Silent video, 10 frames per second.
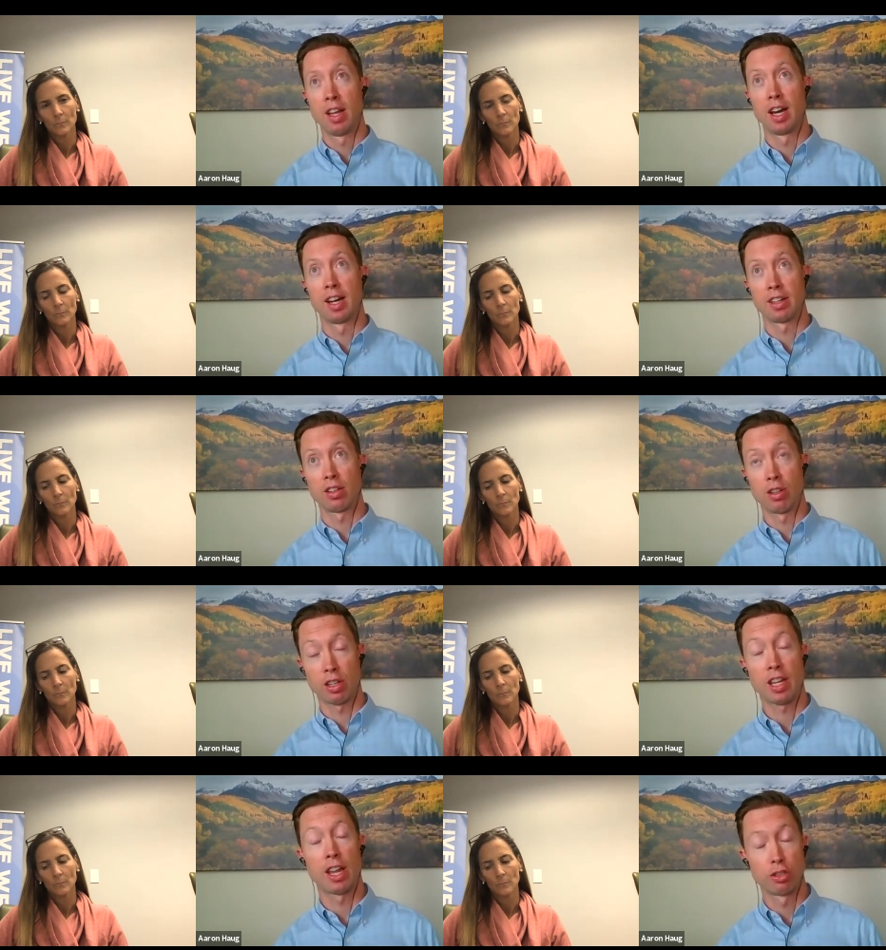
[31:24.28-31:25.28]
Speaker 1: uh,
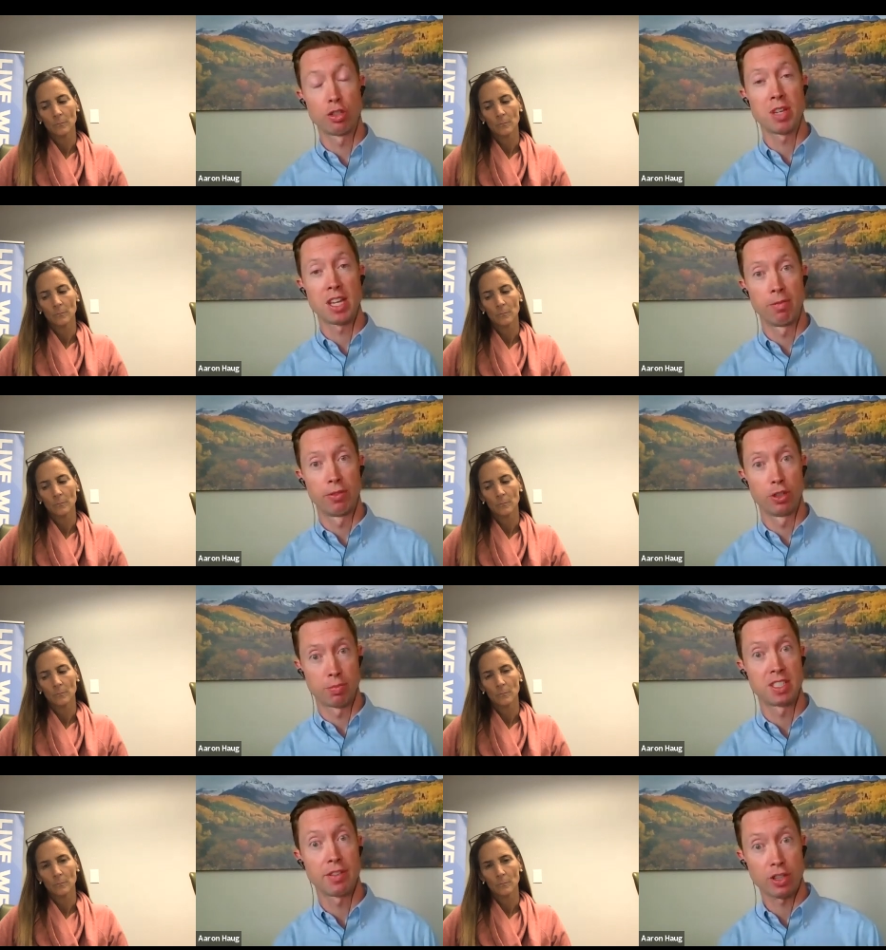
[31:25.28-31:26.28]
can also be helpful
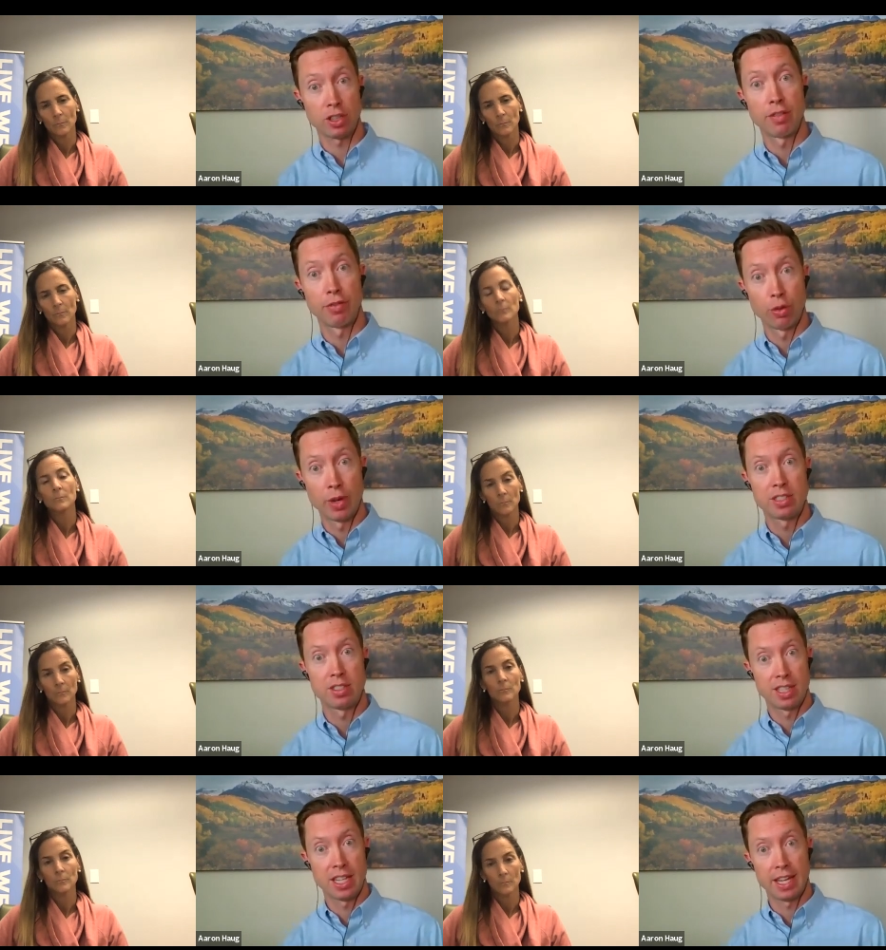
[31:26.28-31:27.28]
specifically for
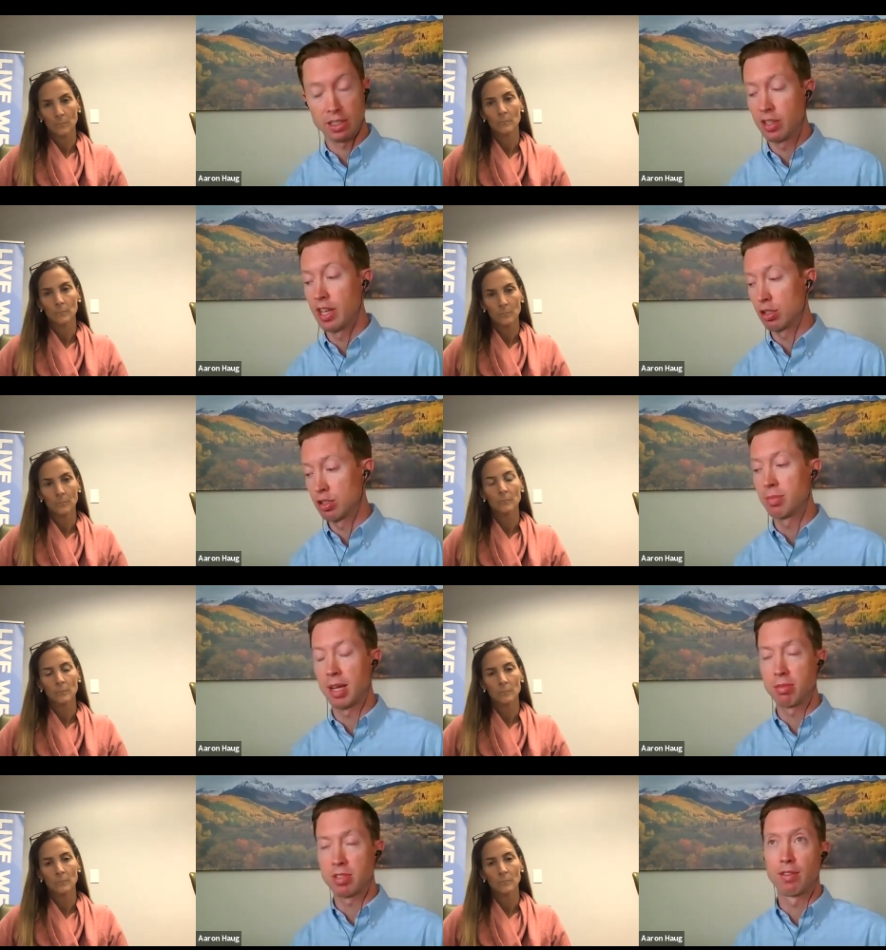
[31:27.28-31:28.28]
restless legs. And they are
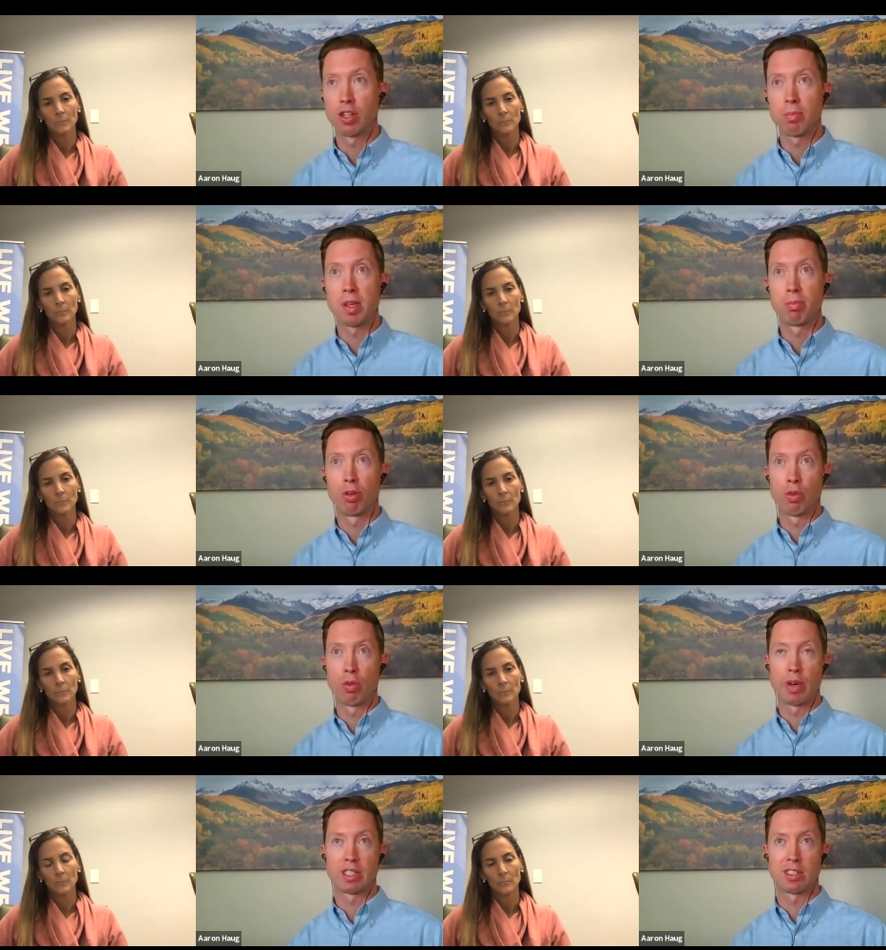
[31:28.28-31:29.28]
sometimes given to people
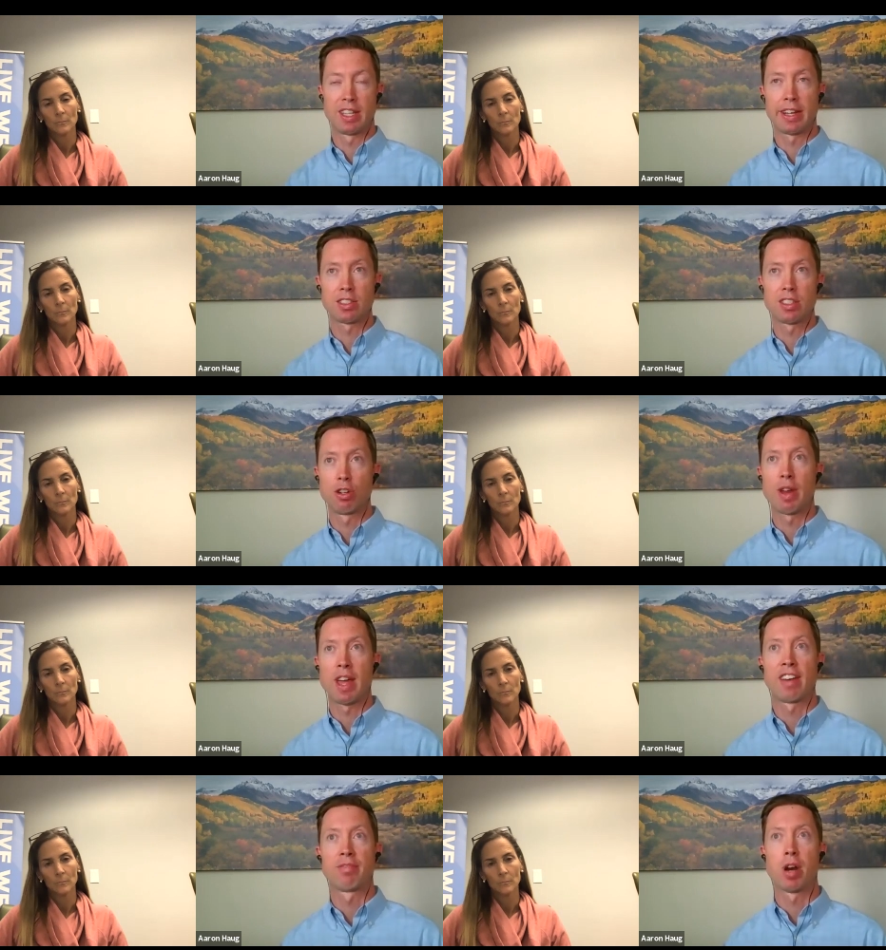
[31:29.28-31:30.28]
with restless legs that don't
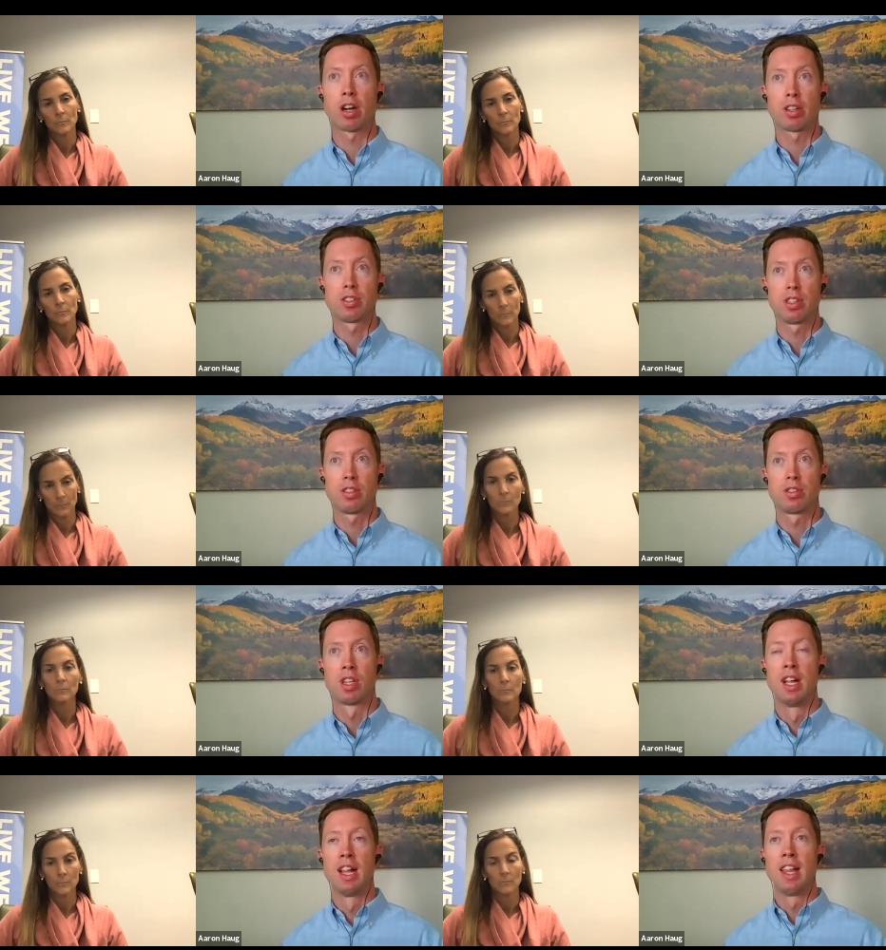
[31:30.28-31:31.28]
have
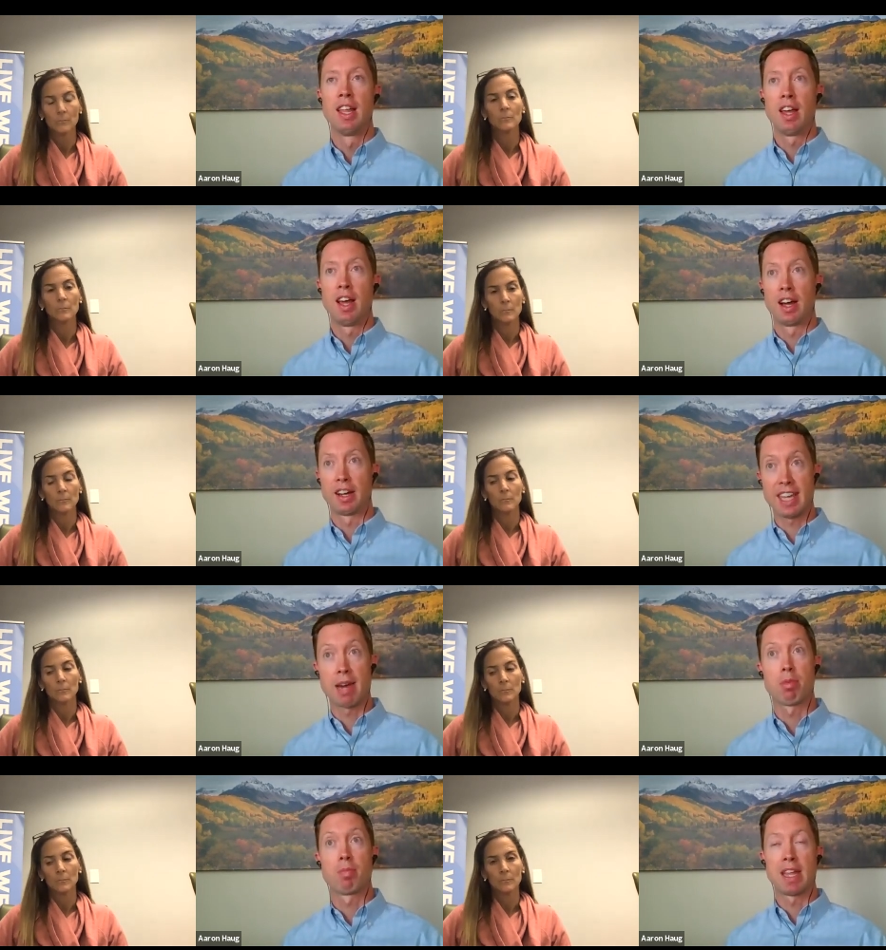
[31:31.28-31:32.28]
Parkinson's. Uh,
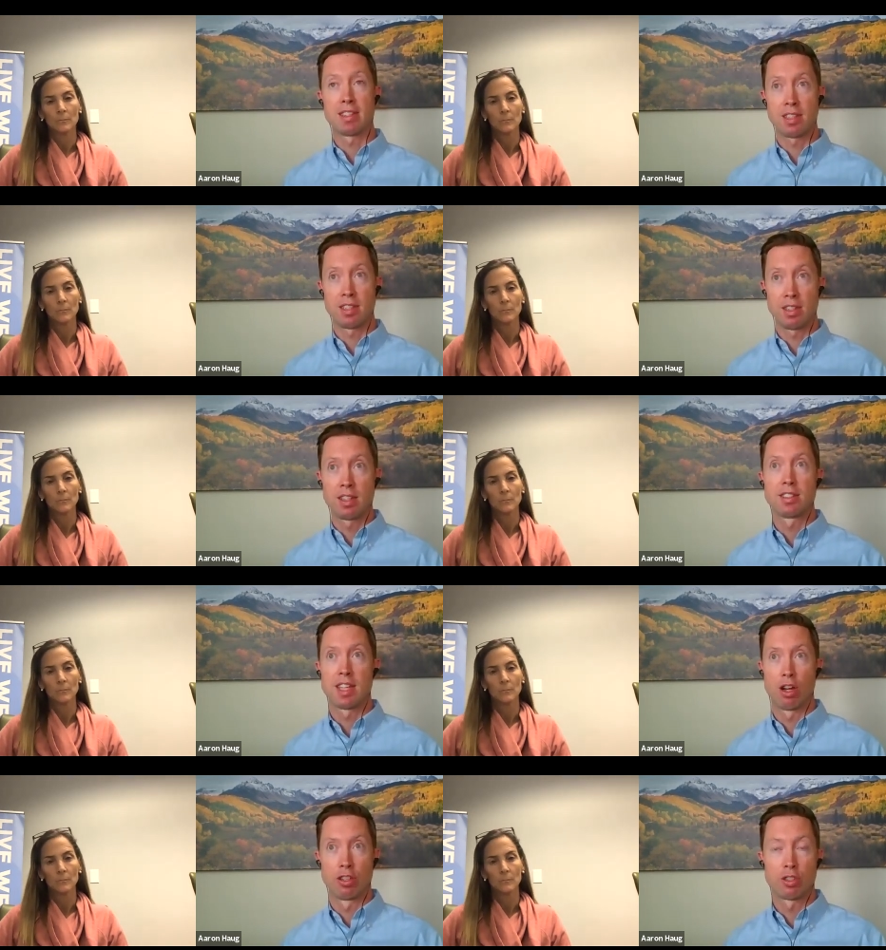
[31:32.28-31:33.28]
gabapentin
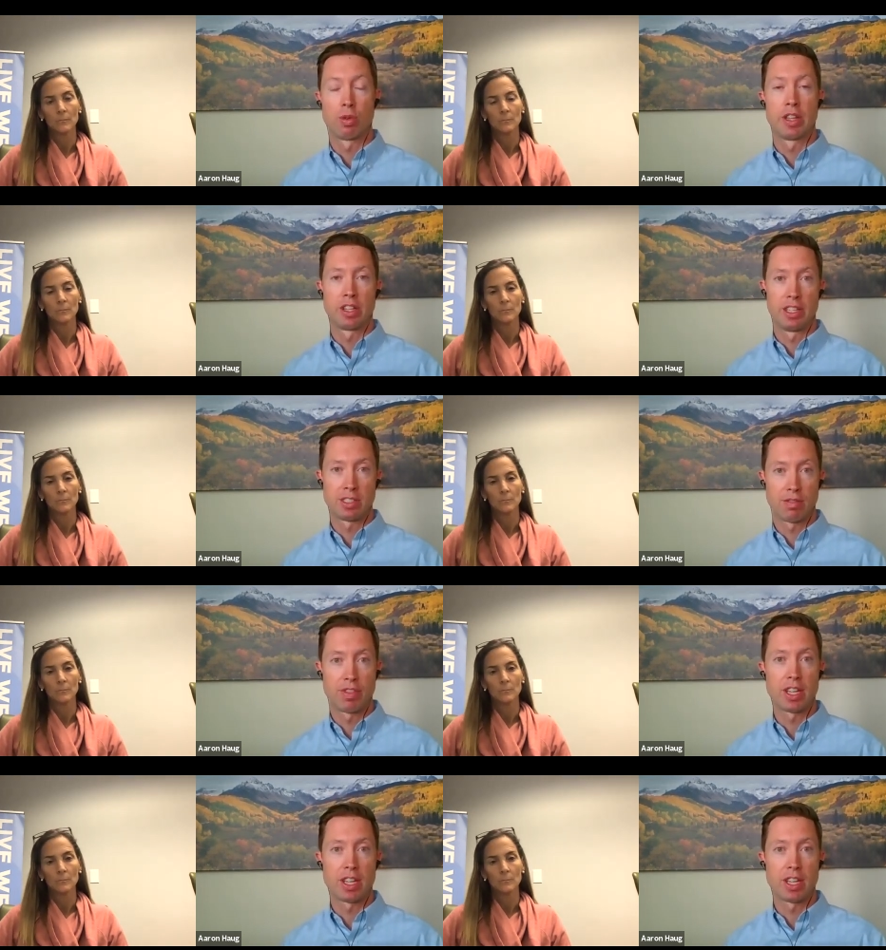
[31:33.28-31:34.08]
is then also on the list of